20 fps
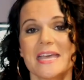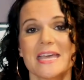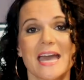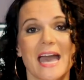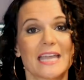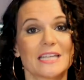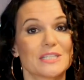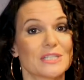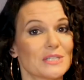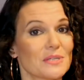
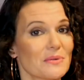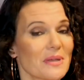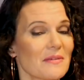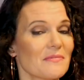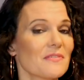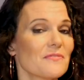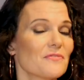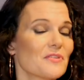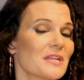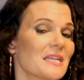I do have
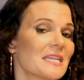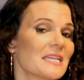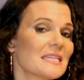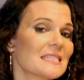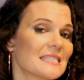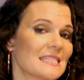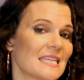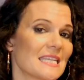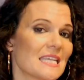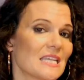a free
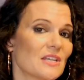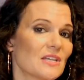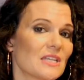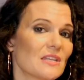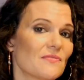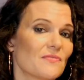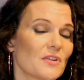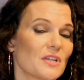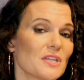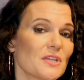singing goodie
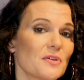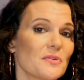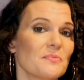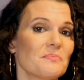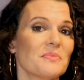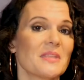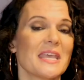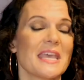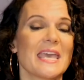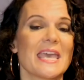for you,
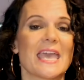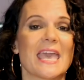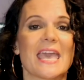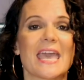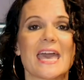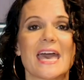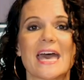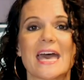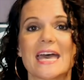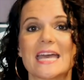
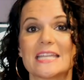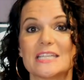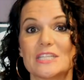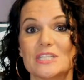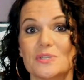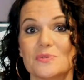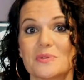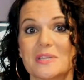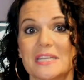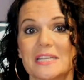and
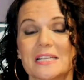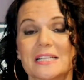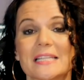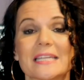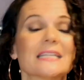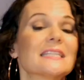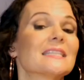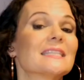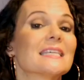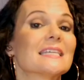you can
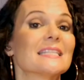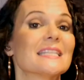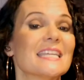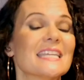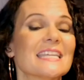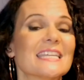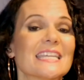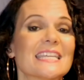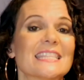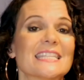click the
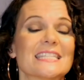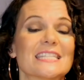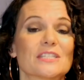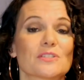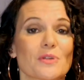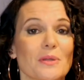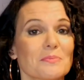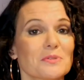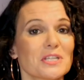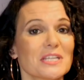link in the
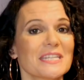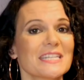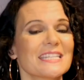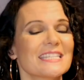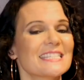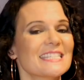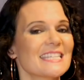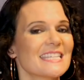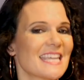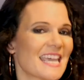description
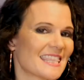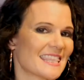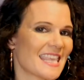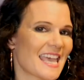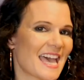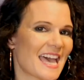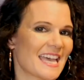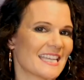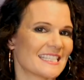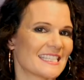to get
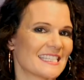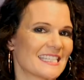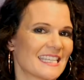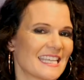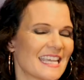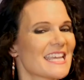that.